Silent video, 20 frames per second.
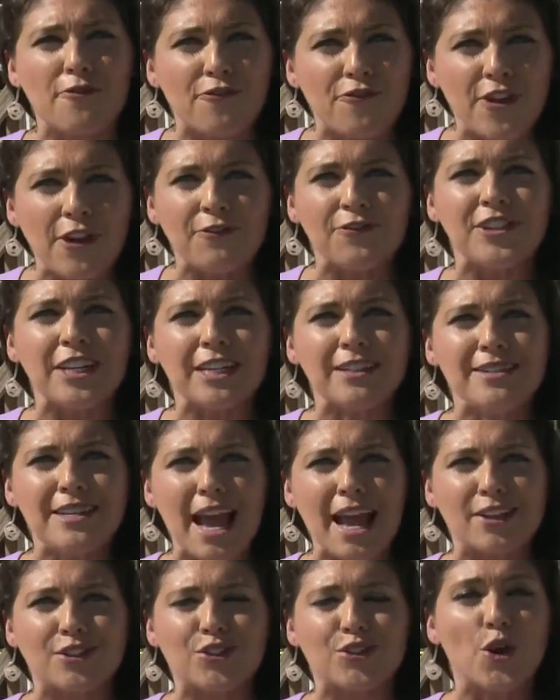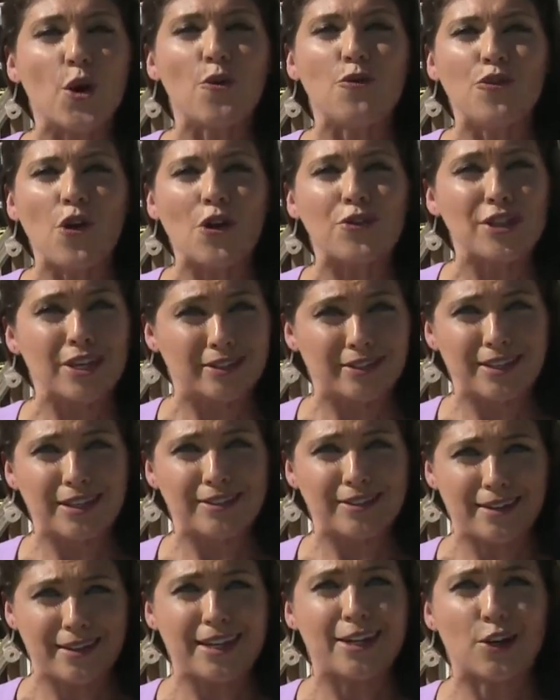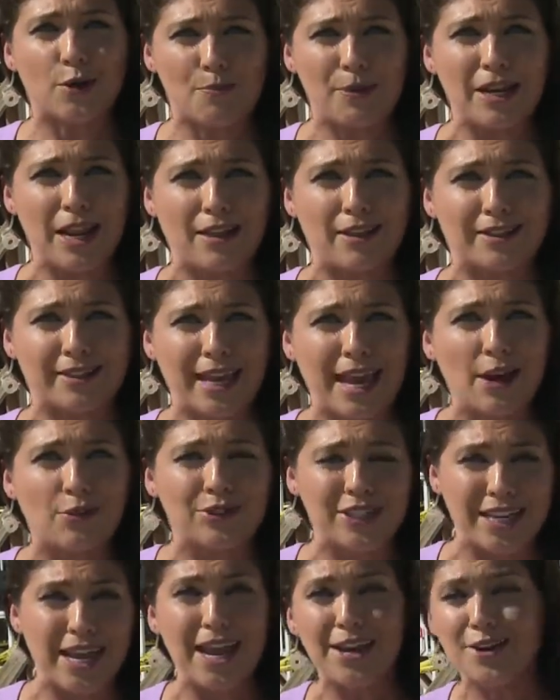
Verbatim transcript: 50 nests so far this season here in Pinellas County,